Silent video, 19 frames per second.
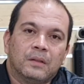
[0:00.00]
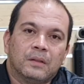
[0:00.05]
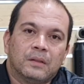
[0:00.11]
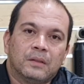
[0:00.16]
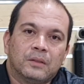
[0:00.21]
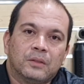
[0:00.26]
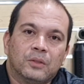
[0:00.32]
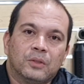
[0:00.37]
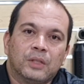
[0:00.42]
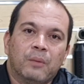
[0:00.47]

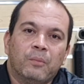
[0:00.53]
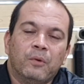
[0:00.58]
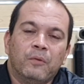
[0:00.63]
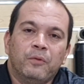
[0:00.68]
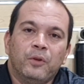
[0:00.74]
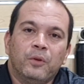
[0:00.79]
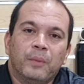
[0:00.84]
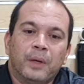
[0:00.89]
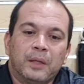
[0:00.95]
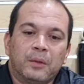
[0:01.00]
So some of
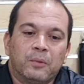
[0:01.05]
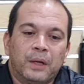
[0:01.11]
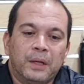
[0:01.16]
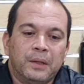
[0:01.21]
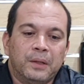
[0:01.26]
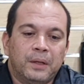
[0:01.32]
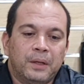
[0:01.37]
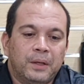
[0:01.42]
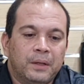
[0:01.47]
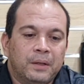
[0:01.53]
you might
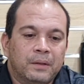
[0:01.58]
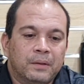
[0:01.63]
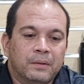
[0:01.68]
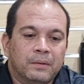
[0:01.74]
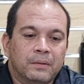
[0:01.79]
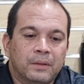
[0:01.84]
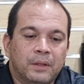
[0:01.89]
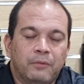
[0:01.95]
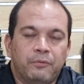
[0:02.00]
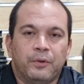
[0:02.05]
wonder,
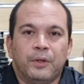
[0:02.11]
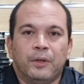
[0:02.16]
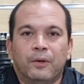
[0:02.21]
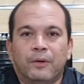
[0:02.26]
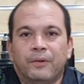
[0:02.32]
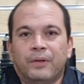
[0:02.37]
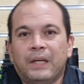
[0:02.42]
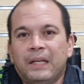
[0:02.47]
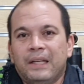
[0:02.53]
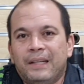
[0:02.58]
if we don't
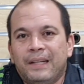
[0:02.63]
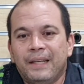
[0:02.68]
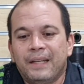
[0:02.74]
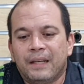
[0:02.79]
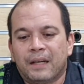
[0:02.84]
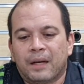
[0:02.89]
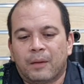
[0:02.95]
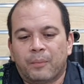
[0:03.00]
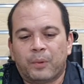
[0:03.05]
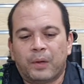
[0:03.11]
really need
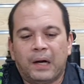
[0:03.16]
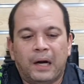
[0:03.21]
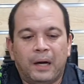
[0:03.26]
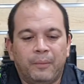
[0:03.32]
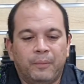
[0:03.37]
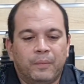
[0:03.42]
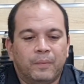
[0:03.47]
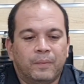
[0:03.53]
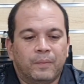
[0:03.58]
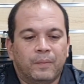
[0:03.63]
an upper
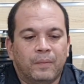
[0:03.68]
arm,